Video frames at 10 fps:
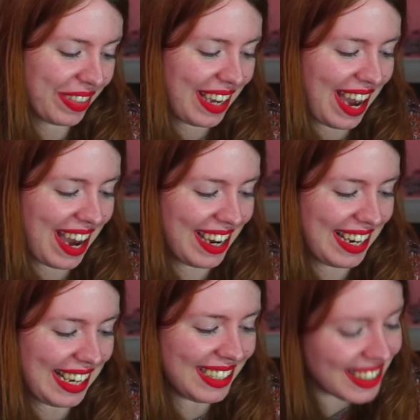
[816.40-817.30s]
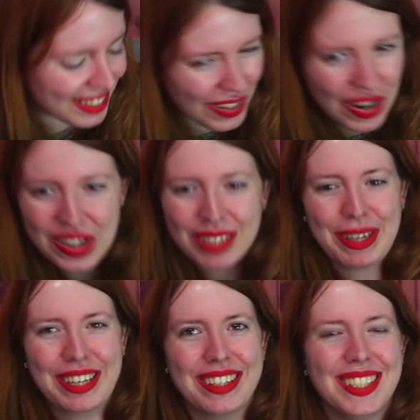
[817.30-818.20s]
I like this song
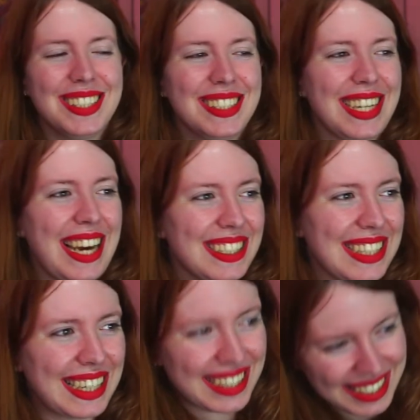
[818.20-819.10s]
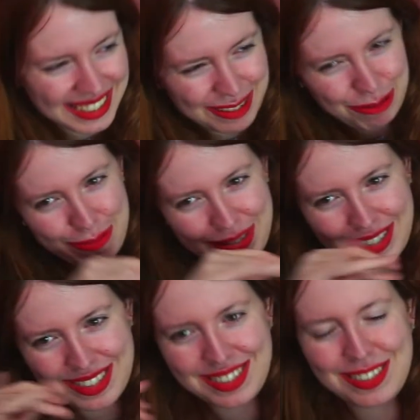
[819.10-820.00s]
because it has like this
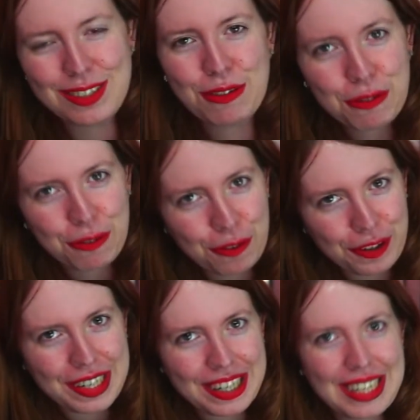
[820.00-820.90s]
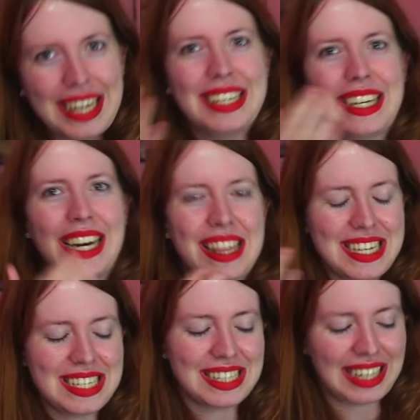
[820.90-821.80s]
reminiscence of Free. Like I
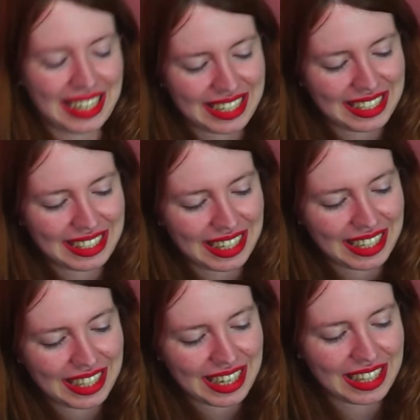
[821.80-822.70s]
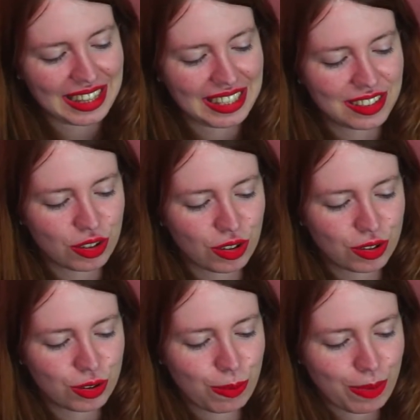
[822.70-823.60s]
think it's linked. I think it's
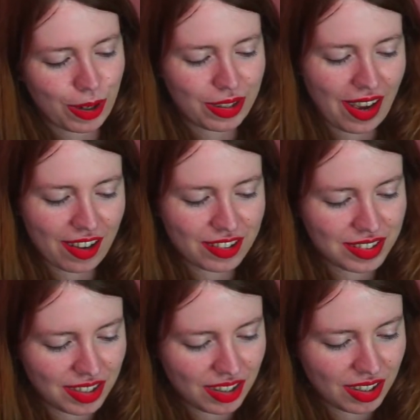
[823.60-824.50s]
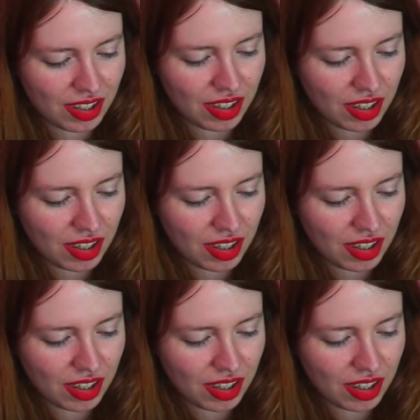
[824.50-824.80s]
also about the anxiety